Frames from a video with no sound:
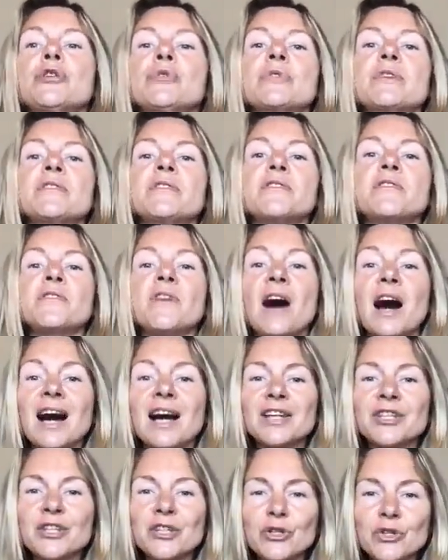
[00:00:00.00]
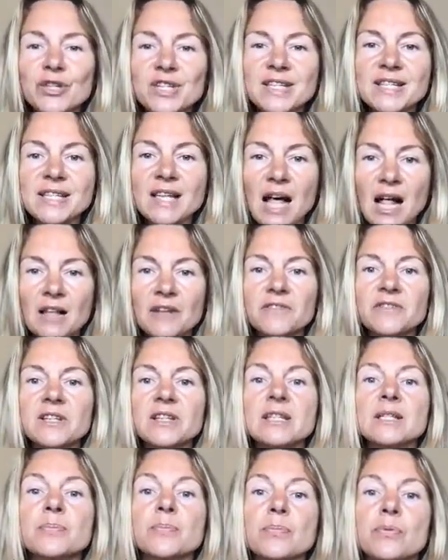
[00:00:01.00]
refine your self
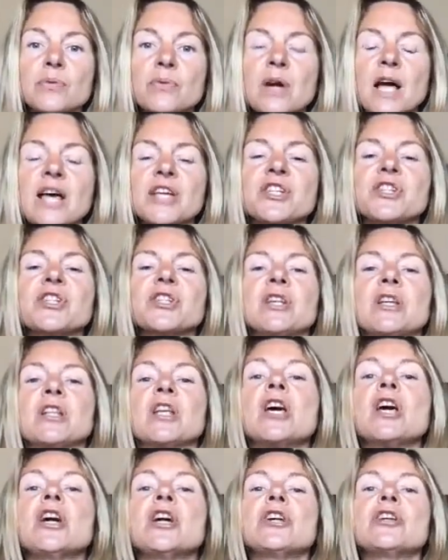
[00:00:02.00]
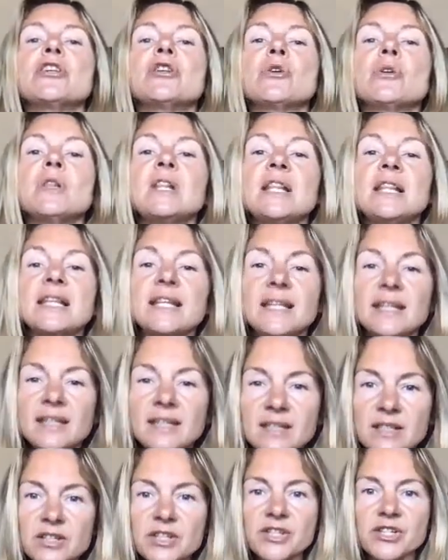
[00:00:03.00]
expression, your
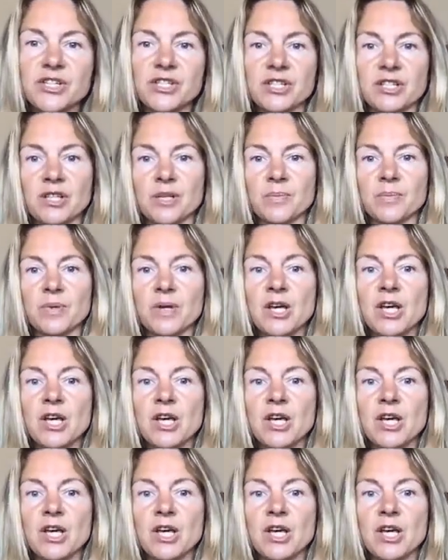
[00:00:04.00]
leadership.